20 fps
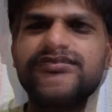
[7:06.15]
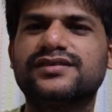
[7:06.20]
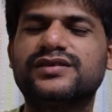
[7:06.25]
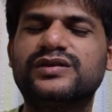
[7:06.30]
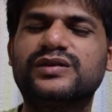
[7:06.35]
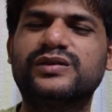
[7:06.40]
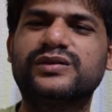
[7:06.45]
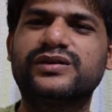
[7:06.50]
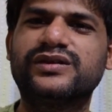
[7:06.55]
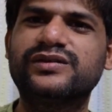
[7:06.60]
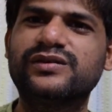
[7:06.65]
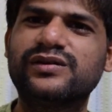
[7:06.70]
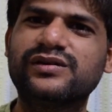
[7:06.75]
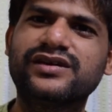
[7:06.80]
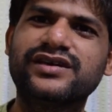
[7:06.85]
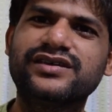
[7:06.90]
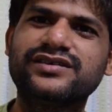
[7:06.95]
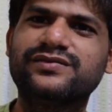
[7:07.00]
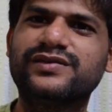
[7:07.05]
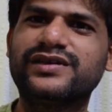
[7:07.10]
So that's all
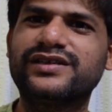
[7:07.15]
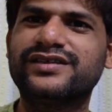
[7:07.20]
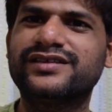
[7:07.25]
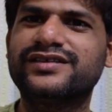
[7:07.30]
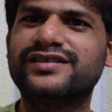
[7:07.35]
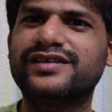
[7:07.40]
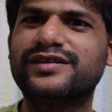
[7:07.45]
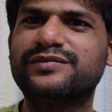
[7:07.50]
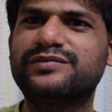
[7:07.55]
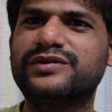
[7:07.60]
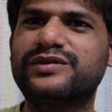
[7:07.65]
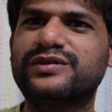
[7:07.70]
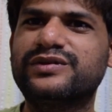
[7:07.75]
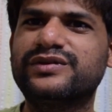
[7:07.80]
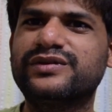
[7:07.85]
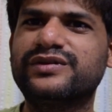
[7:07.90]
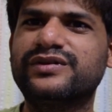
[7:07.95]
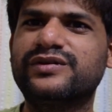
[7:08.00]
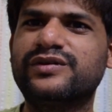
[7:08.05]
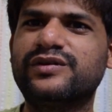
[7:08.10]
guys for this episode.